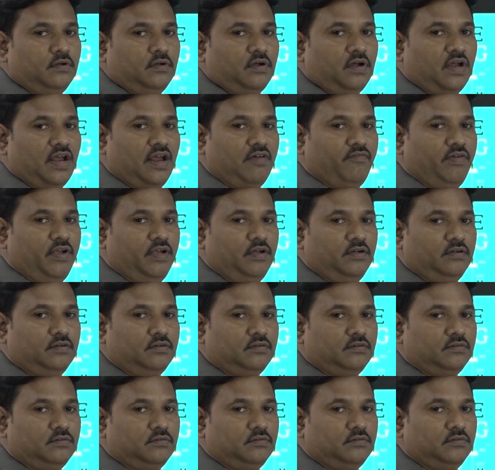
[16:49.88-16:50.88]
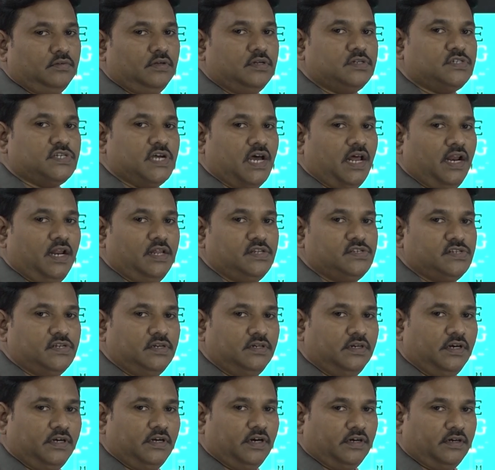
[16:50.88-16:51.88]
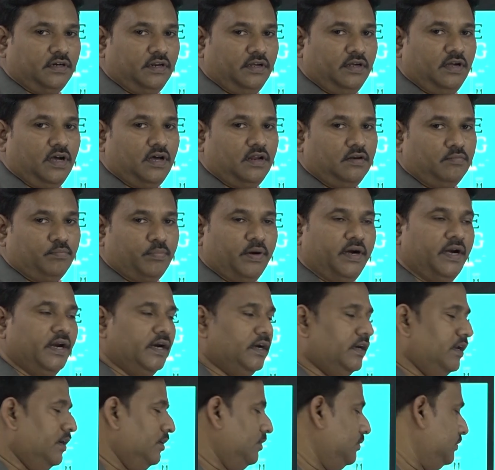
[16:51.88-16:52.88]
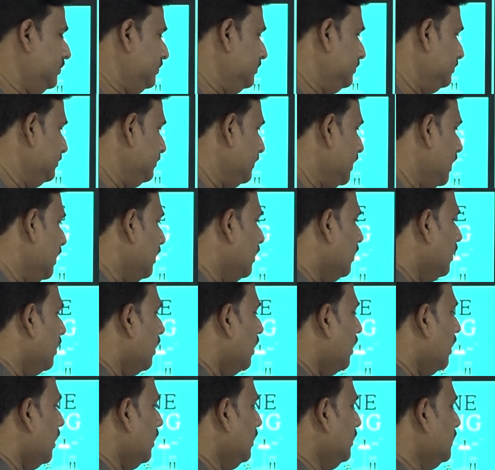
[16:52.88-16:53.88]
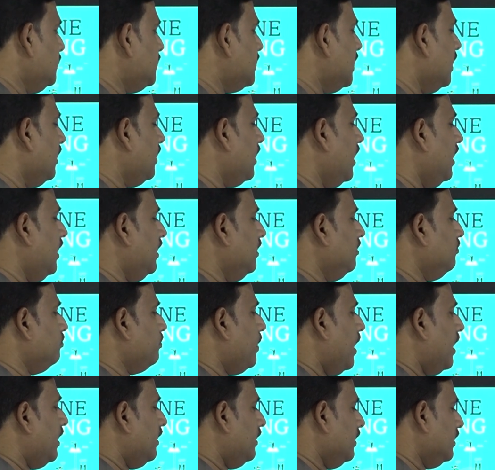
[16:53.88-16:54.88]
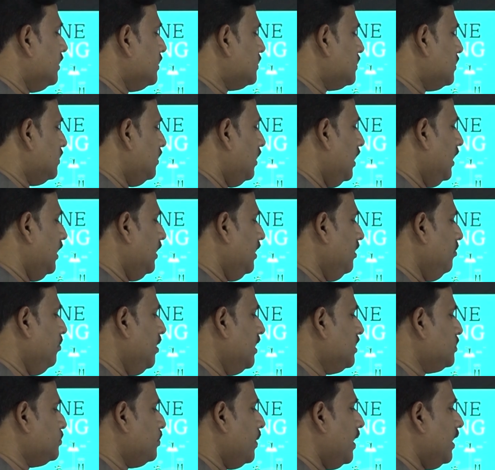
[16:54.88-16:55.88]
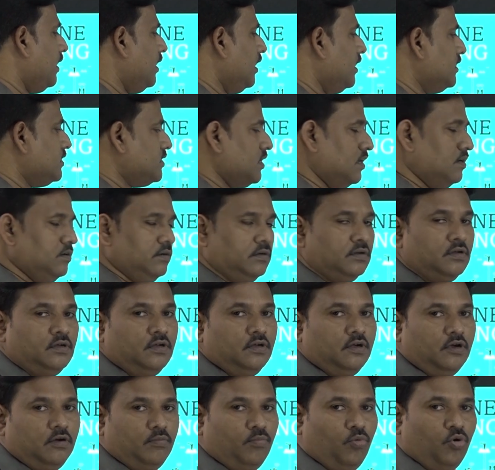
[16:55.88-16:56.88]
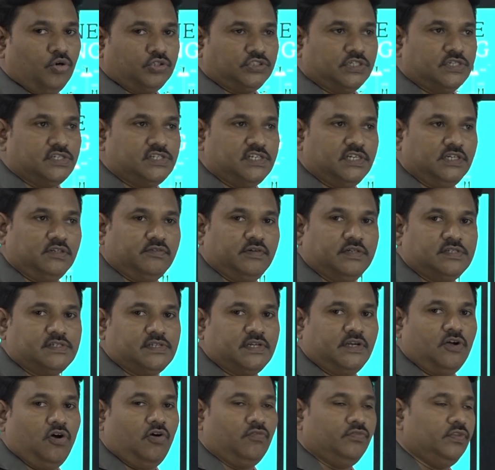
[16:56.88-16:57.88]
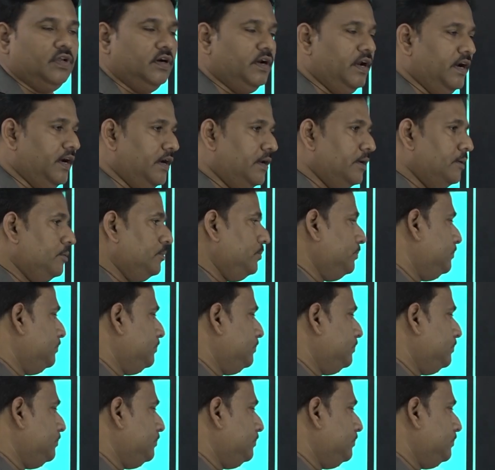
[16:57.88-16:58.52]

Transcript: having a challenge in detecting or predicting. And generating patterns like image patterns and motion sequencing of the data.